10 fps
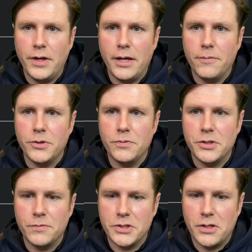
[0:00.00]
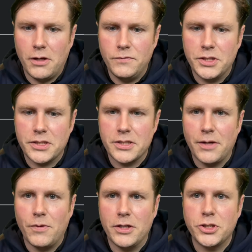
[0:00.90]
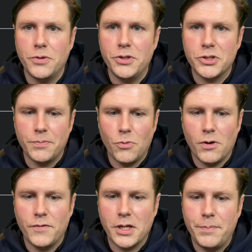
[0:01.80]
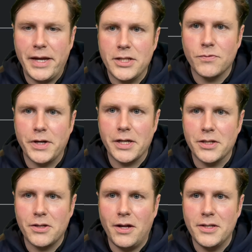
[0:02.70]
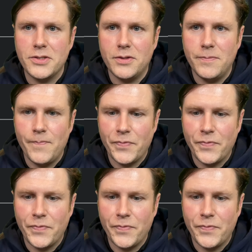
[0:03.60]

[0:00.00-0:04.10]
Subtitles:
and we're doing the resolve just because I want to show you some more of the commands running on the console,